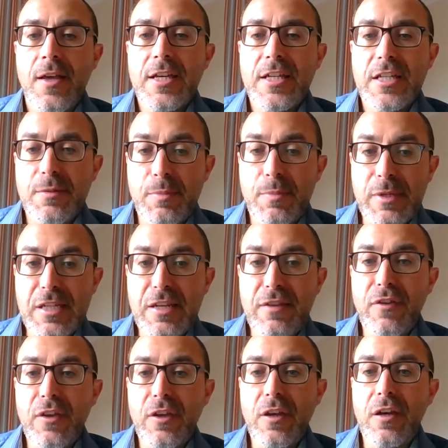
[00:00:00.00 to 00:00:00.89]

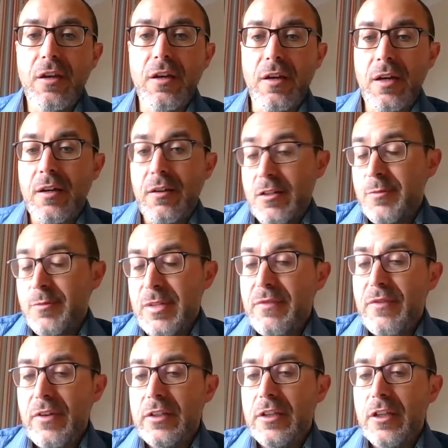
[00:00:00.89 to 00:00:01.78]

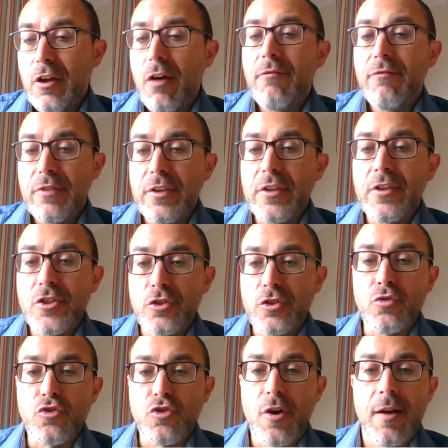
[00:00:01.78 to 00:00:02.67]
specifically confidence
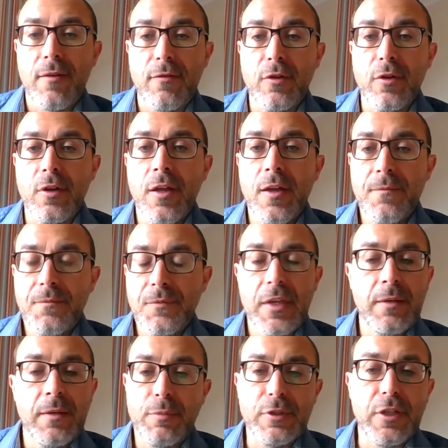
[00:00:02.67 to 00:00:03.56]
to travel
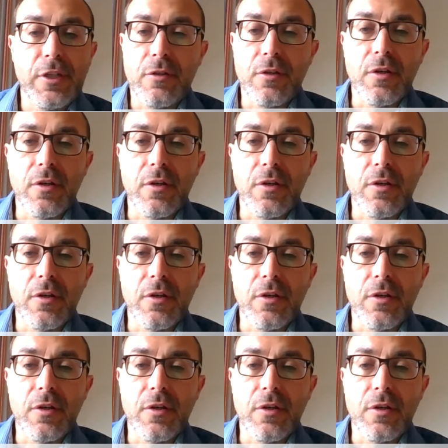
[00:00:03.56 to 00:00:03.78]
in particular